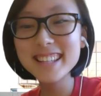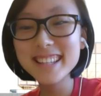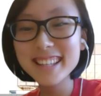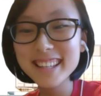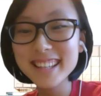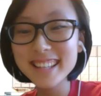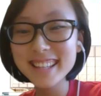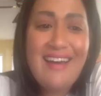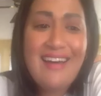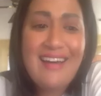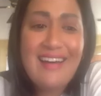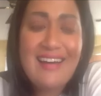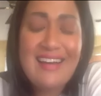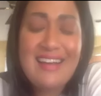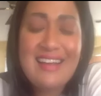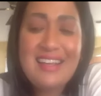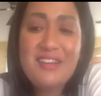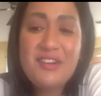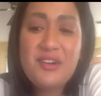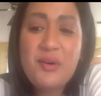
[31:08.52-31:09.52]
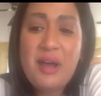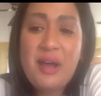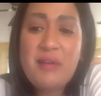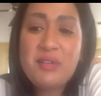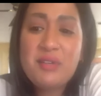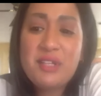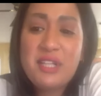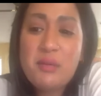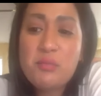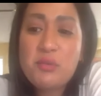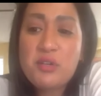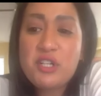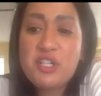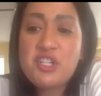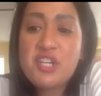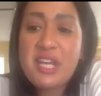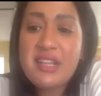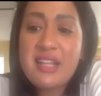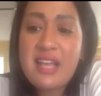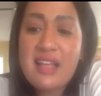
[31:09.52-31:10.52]
Yeah, you know, I really
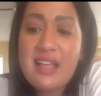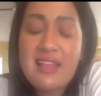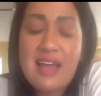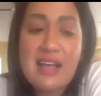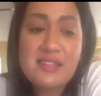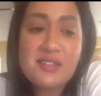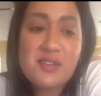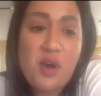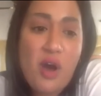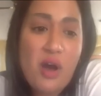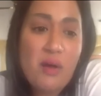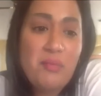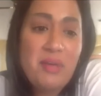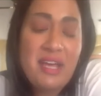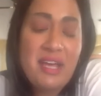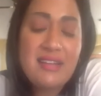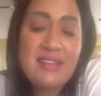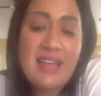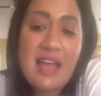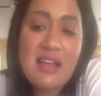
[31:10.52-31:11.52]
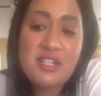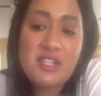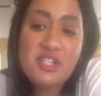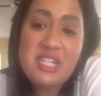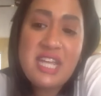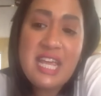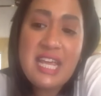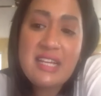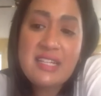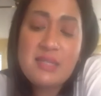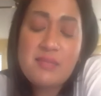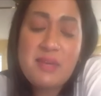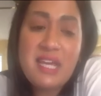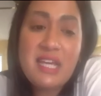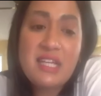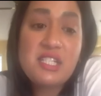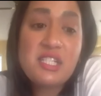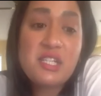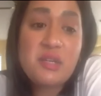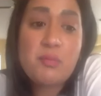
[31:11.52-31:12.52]
appreciate that last comment. That just takes
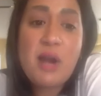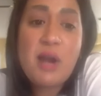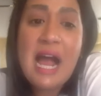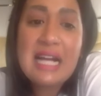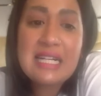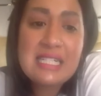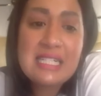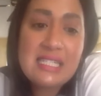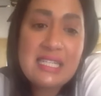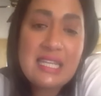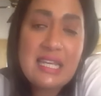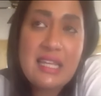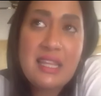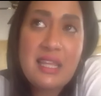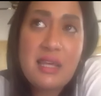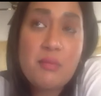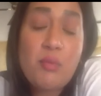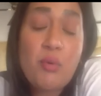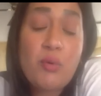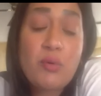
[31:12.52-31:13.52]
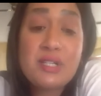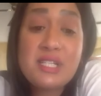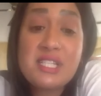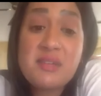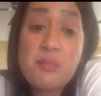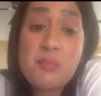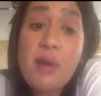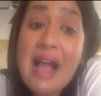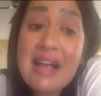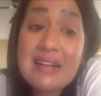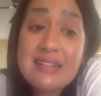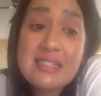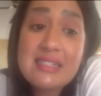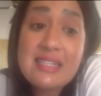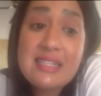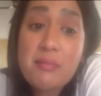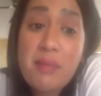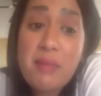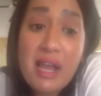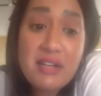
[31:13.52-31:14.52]
me into practicing the importance of
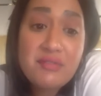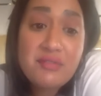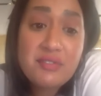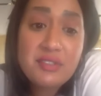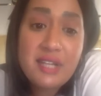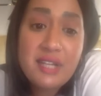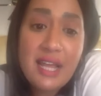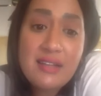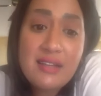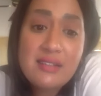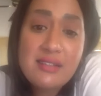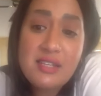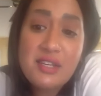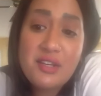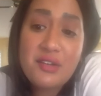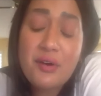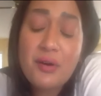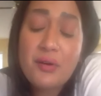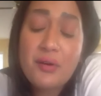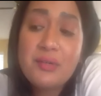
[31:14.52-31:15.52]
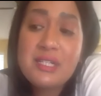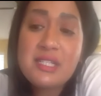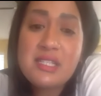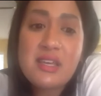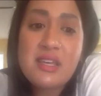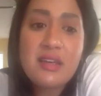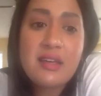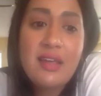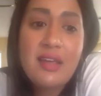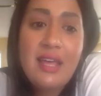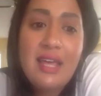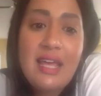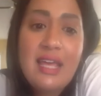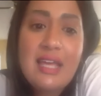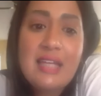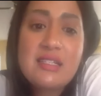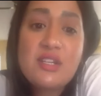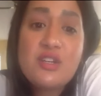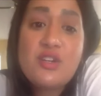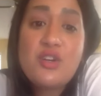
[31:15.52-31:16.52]
practicing mindfulness. You know, it's a
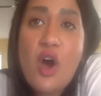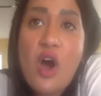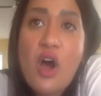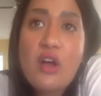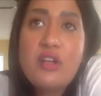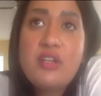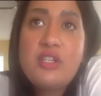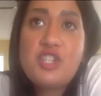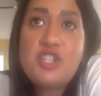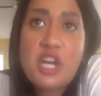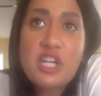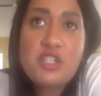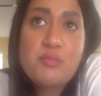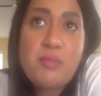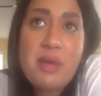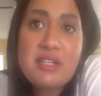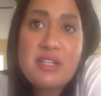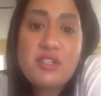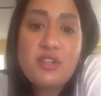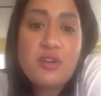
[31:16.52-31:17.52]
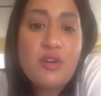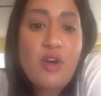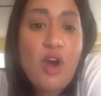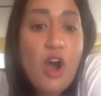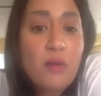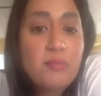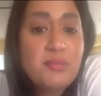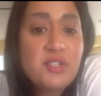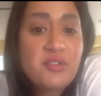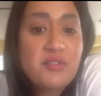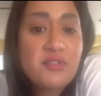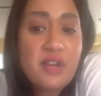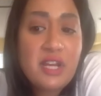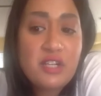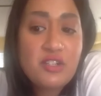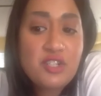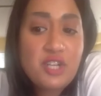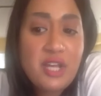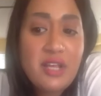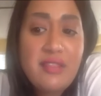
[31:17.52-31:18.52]
non-judgmental
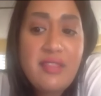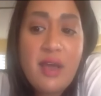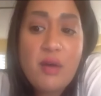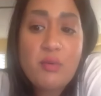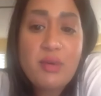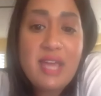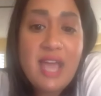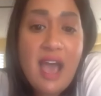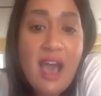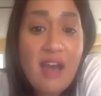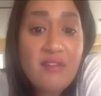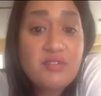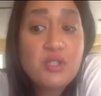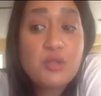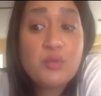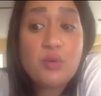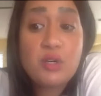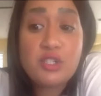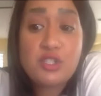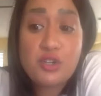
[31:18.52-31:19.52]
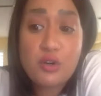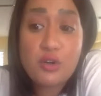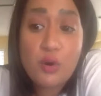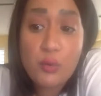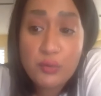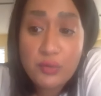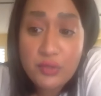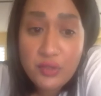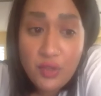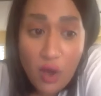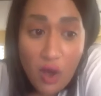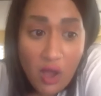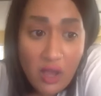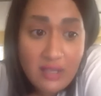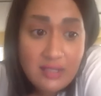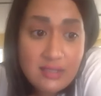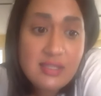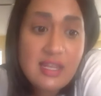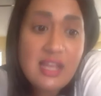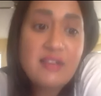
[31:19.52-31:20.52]
observation that we have towards our own
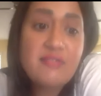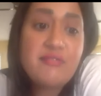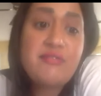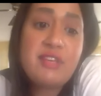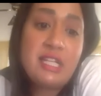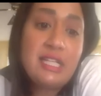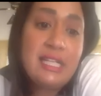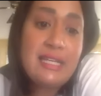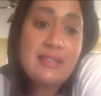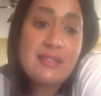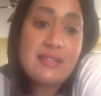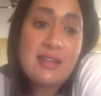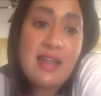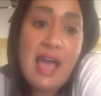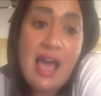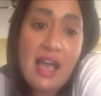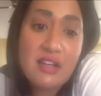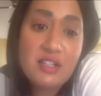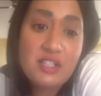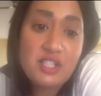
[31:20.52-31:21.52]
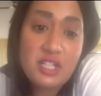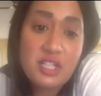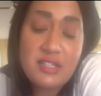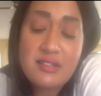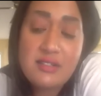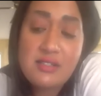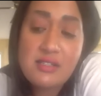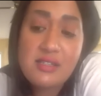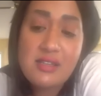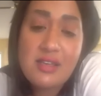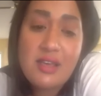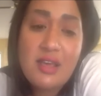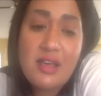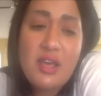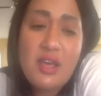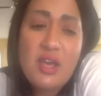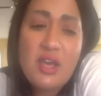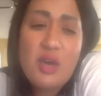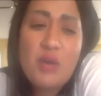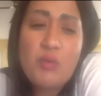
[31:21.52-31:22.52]
thoughts and feelings and actions
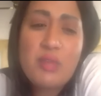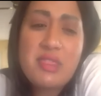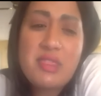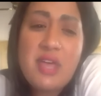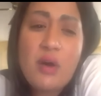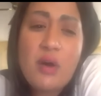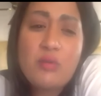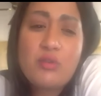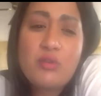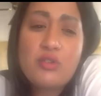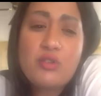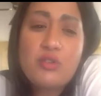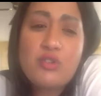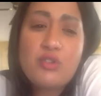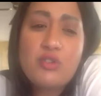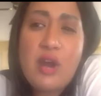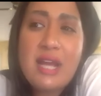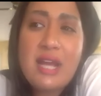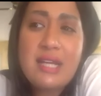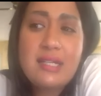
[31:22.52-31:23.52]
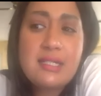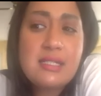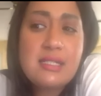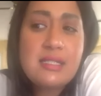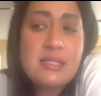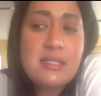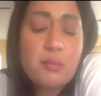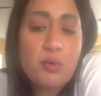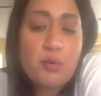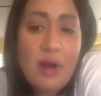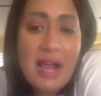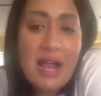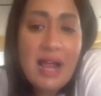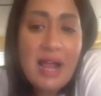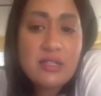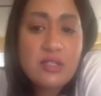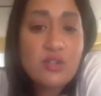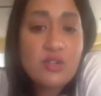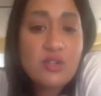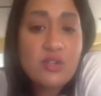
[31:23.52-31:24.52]
without trying to suppress or
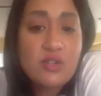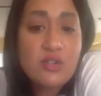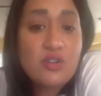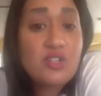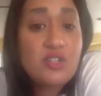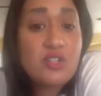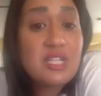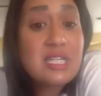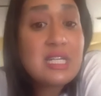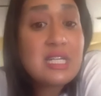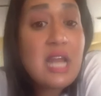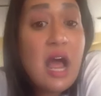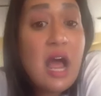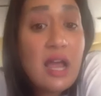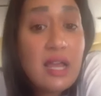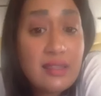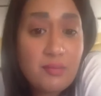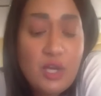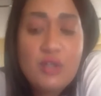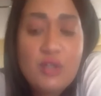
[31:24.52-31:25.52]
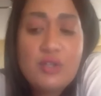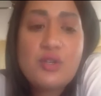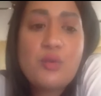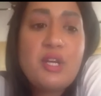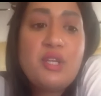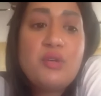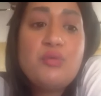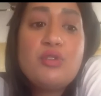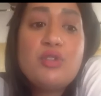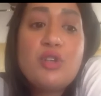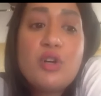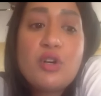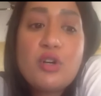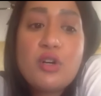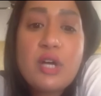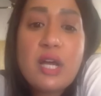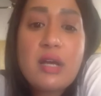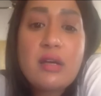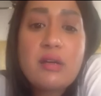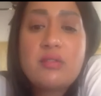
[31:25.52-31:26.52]
deny them. So when you look,
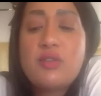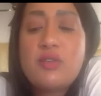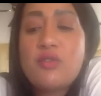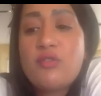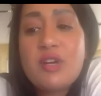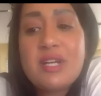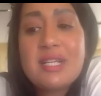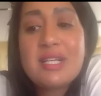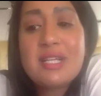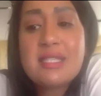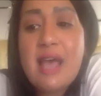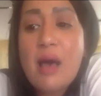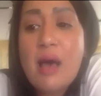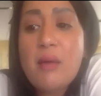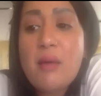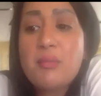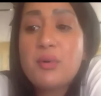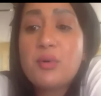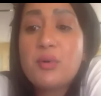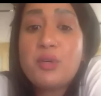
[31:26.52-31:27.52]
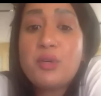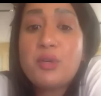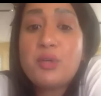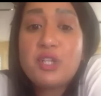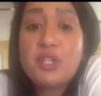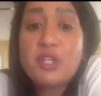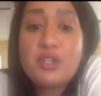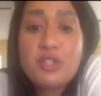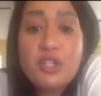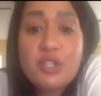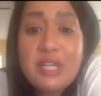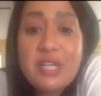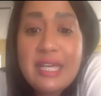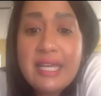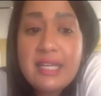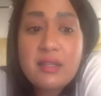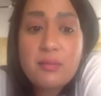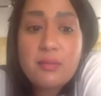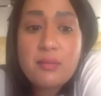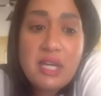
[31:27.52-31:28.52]
so for example, when you're looking in the
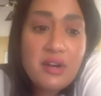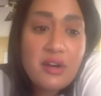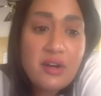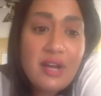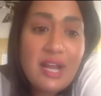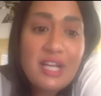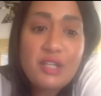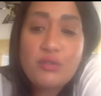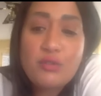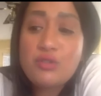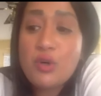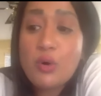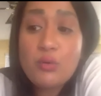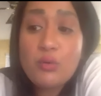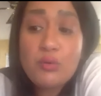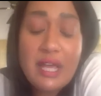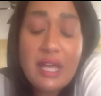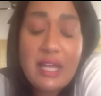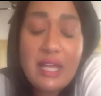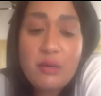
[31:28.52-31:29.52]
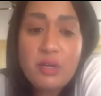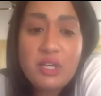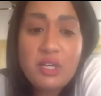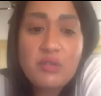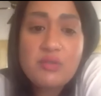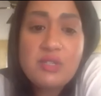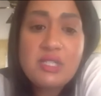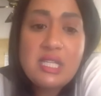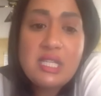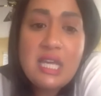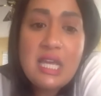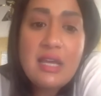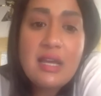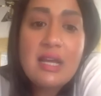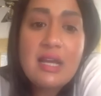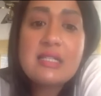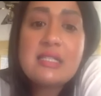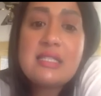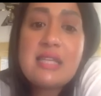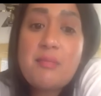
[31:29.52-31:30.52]
mirror and you don't like what you see,
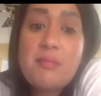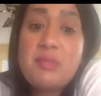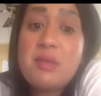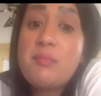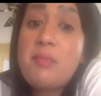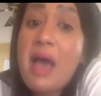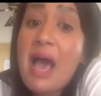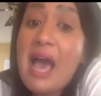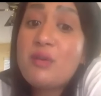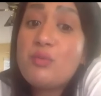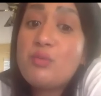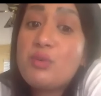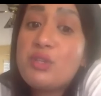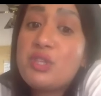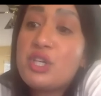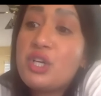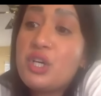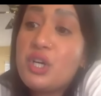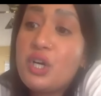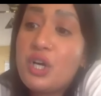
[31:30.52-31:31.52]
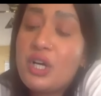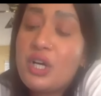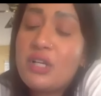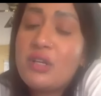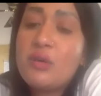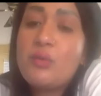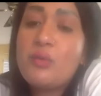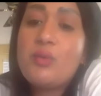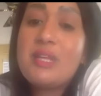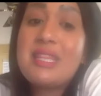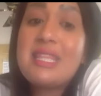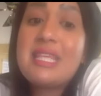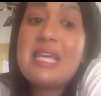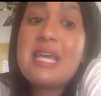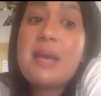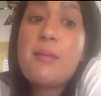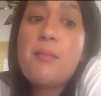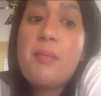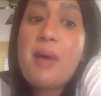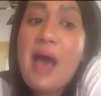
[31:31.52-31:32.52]
accept the bad with the good, with the
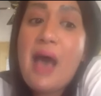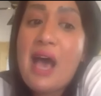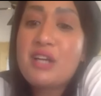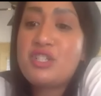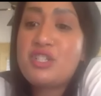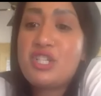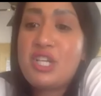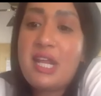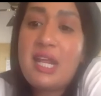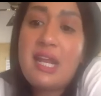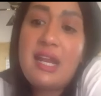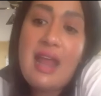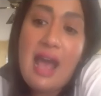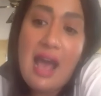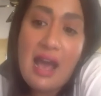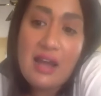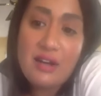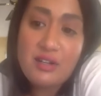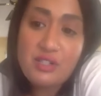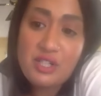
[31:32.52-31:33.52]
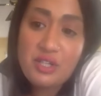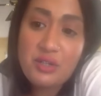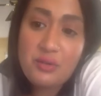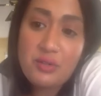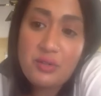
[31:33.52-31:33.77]
compassionate attitude.